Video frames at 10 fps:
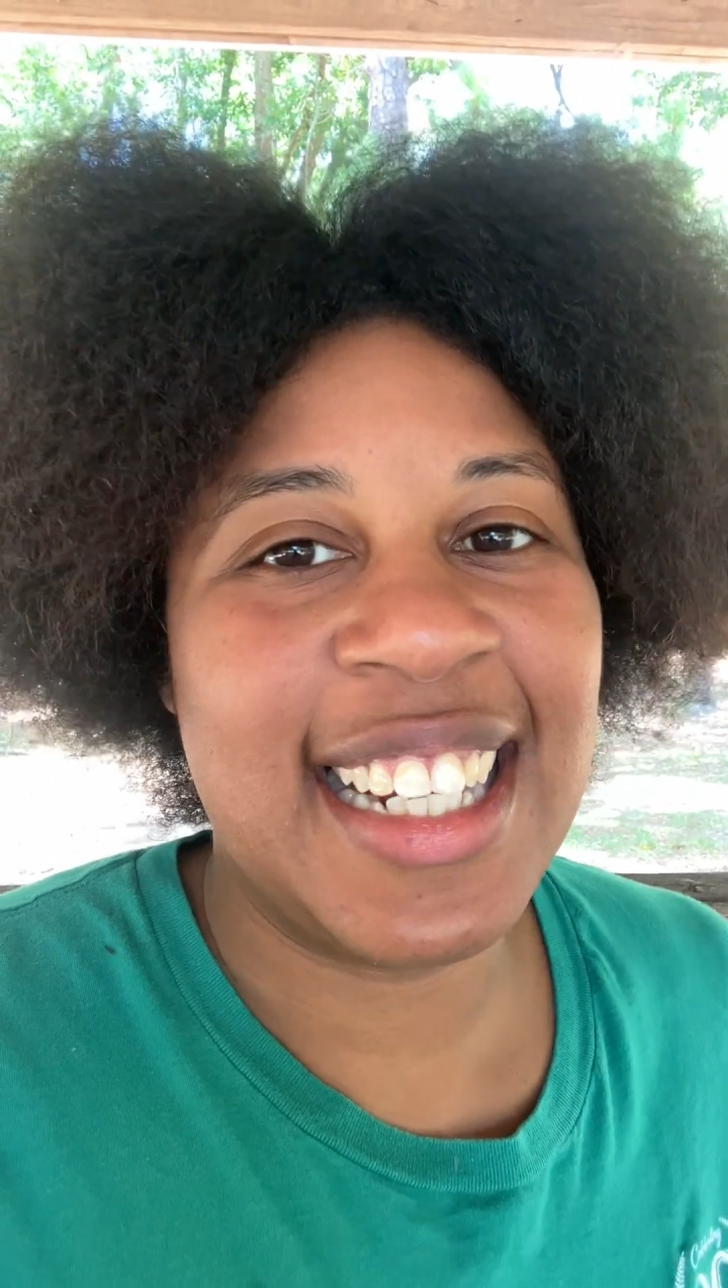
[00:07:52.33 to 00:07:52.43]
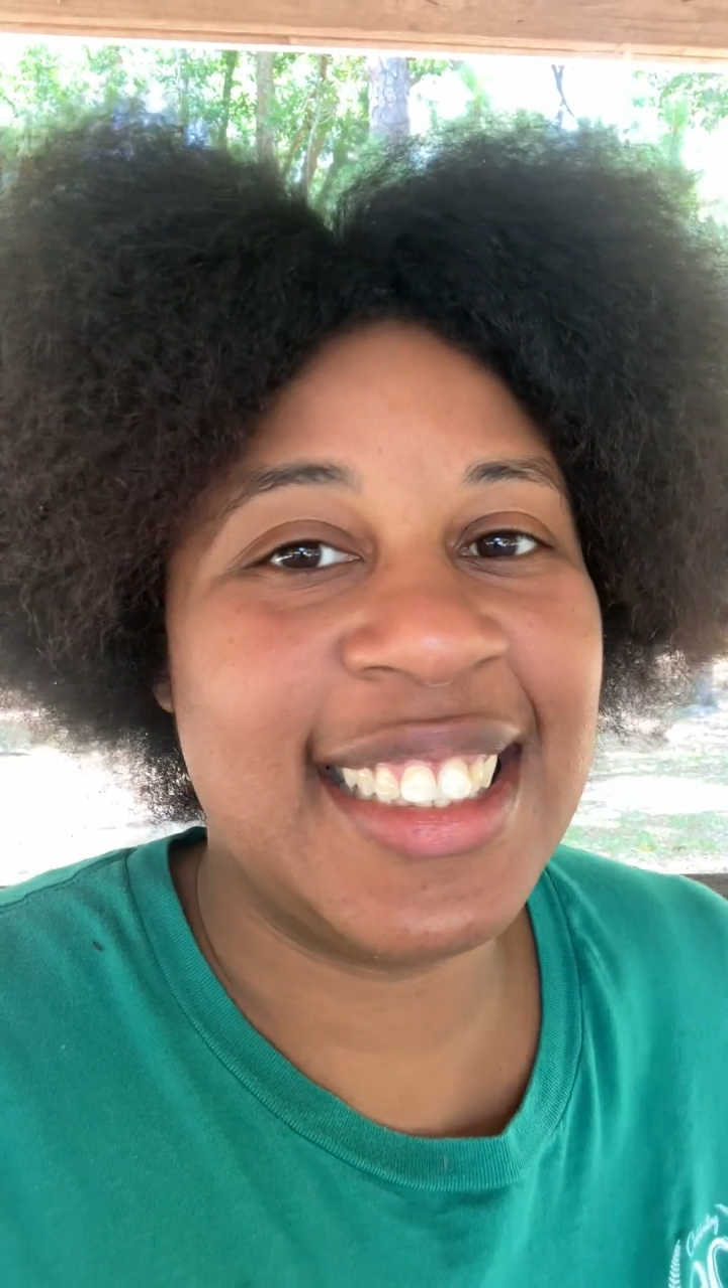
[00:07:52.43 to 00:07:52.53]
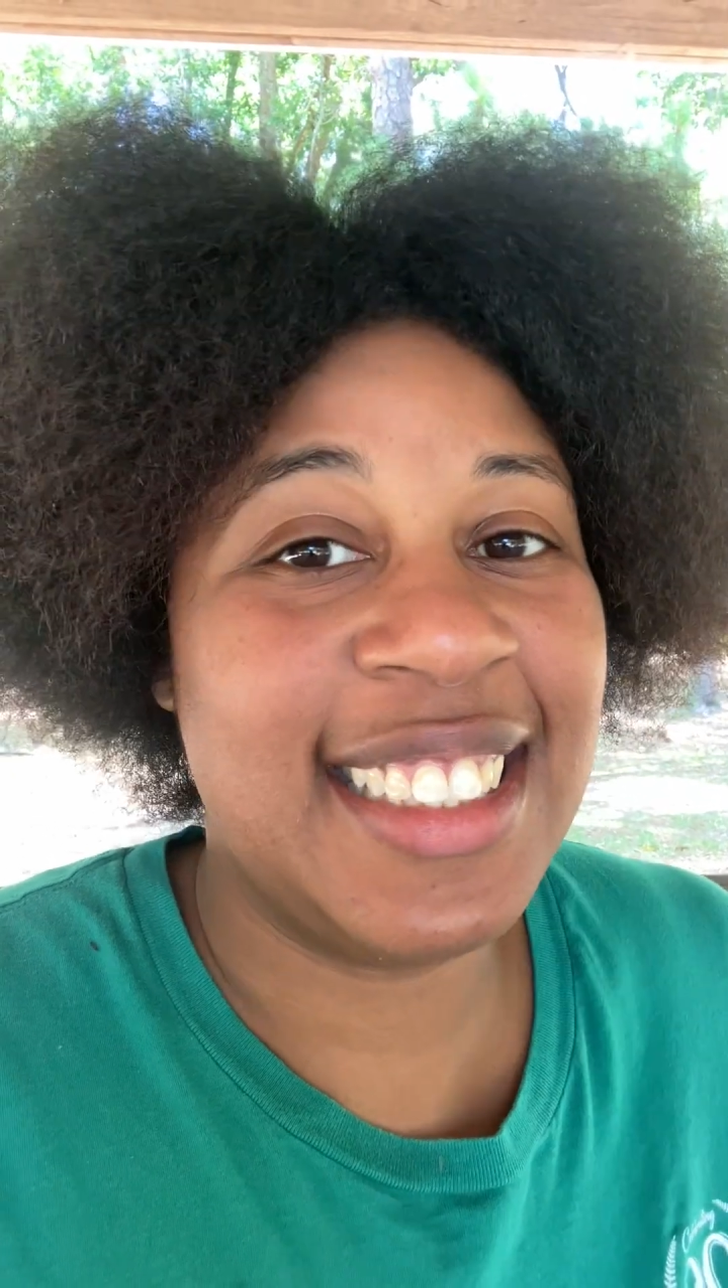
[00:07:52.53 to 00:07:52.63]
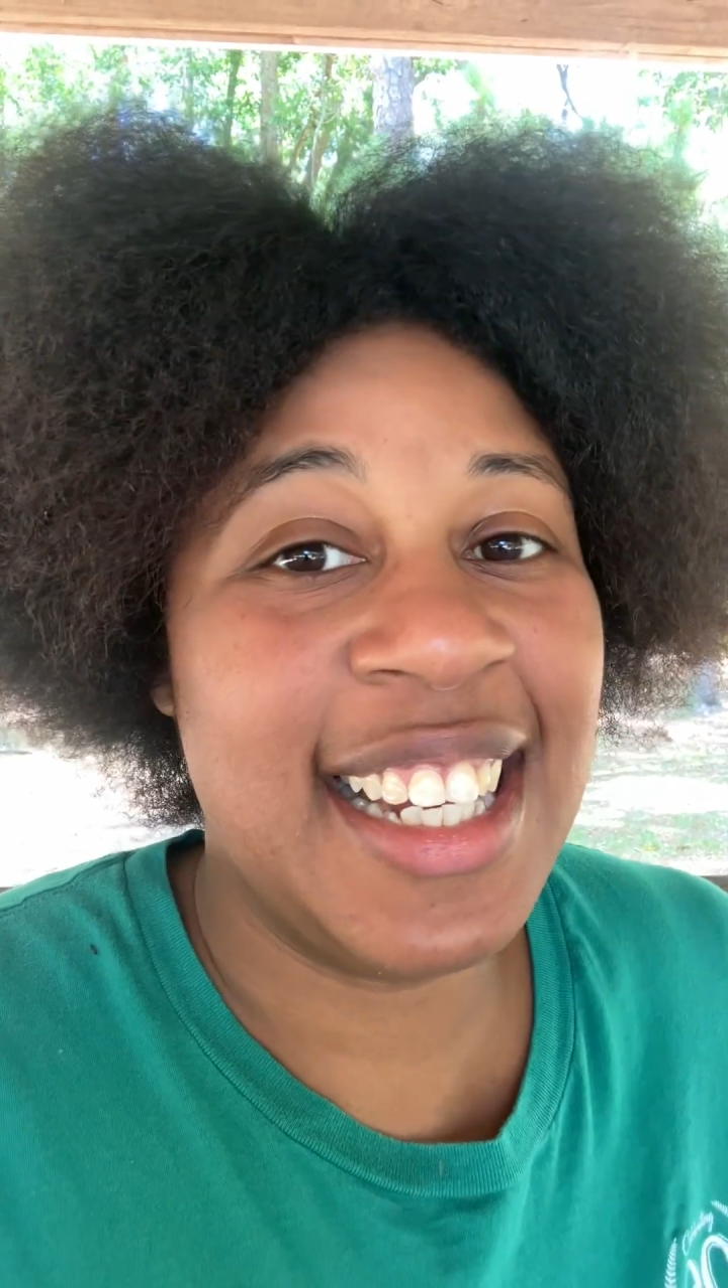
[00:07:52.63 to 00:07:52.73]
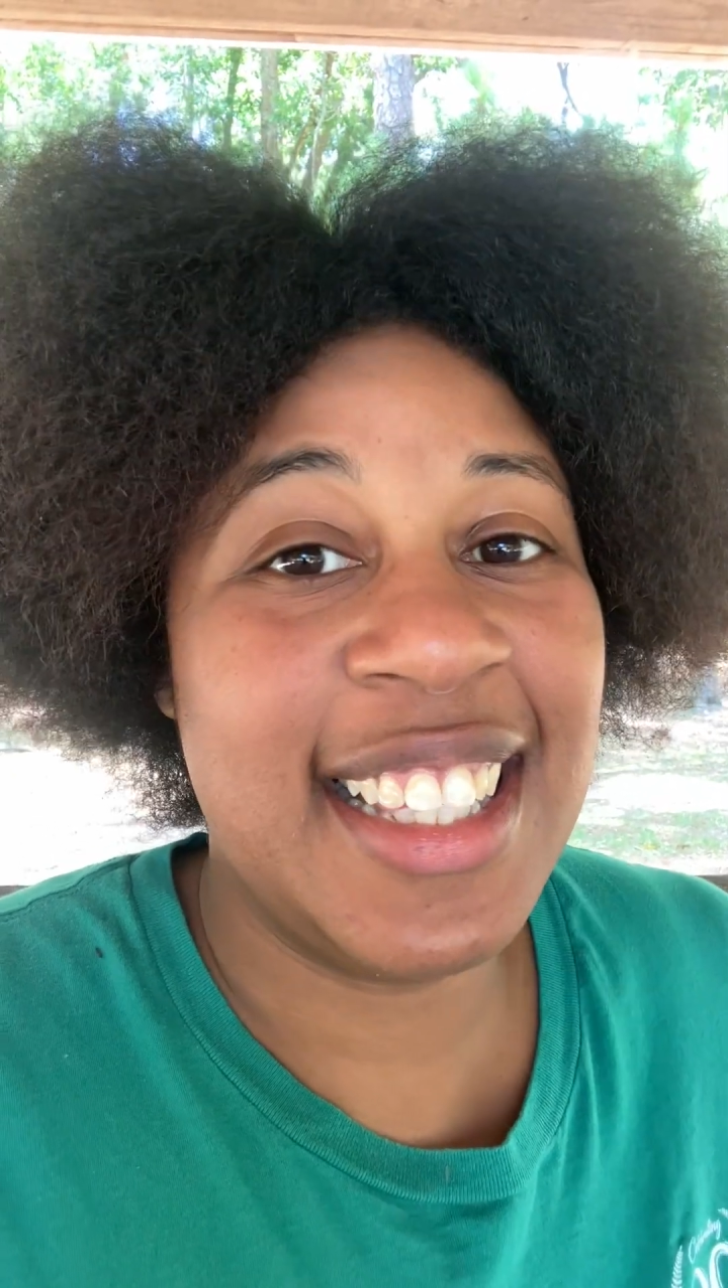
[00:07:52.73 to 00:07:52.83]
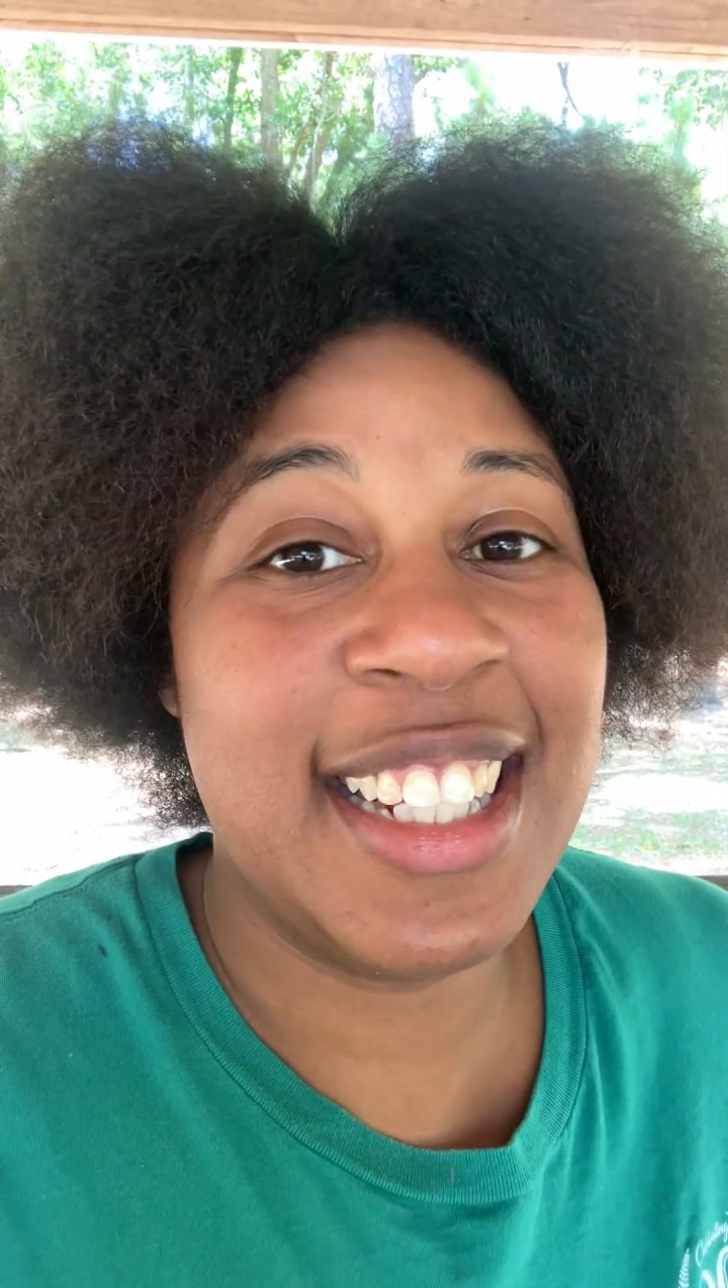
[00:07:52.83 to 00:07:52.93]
I said,